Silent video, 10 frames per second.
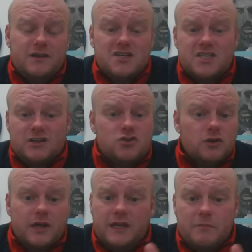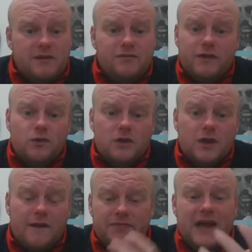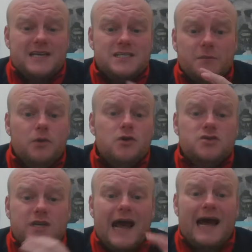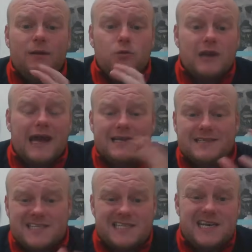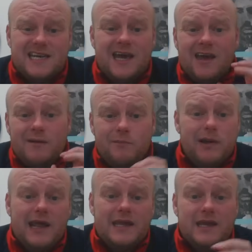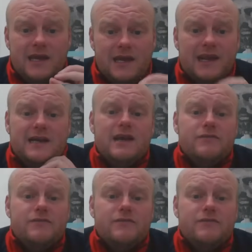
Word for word: the central in the midfield. That's the person I would like to see play in that